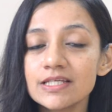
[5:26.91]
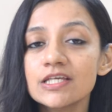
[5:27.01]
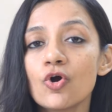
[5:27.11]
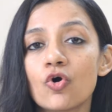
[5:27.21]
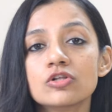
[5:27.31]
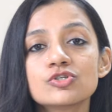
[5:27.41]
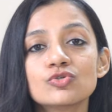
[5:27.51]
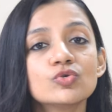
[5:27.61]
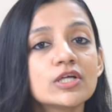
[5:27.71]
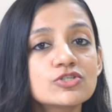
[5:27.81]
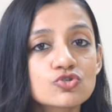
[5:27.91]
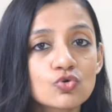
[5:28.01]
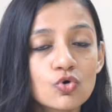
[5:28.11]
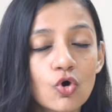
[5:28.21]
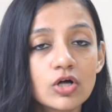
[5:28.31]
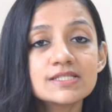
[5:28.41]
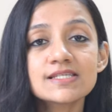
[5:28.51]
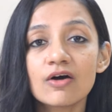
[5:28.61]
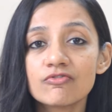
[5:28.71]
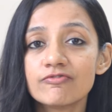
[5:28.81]
E, also known as tocols,
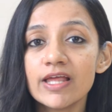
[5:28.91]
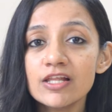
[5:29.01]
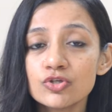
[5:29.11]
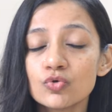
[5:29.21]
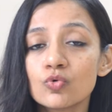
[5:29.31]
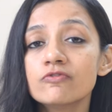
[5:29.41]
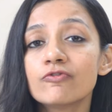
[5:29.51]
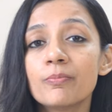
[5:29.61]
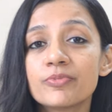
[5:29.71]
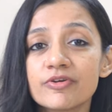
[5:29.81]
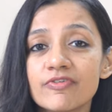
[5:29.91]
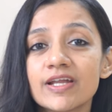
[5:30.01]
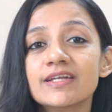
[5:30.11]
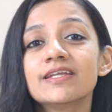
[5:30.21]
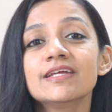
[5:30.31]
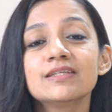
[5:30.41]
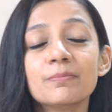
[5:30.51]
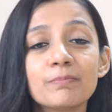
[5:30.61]
are well known for preventing the